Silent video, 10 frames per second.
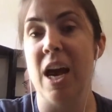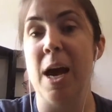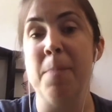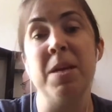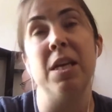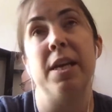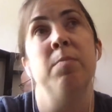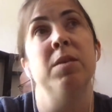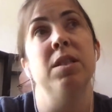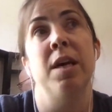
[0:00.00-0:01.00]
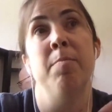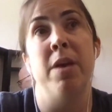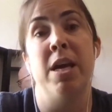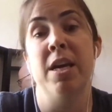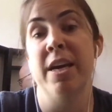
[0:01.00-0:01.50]
I mean, Amazon
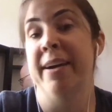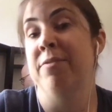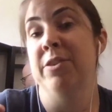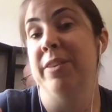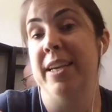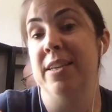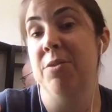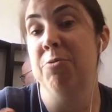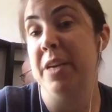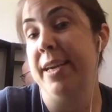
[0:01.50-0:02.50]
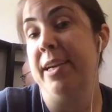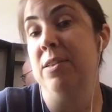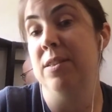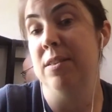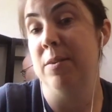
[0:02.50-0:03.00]
may, after like 3
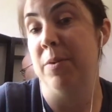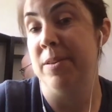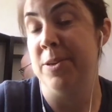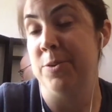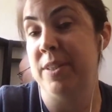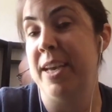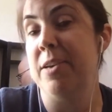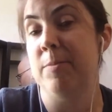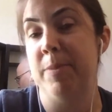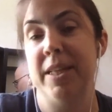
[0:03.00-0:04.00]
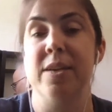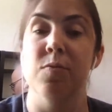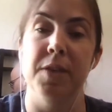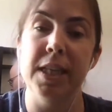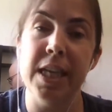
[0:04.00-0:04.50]
years with no sales, be like,
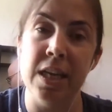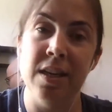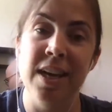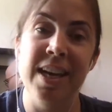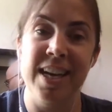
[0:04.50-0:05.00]
really?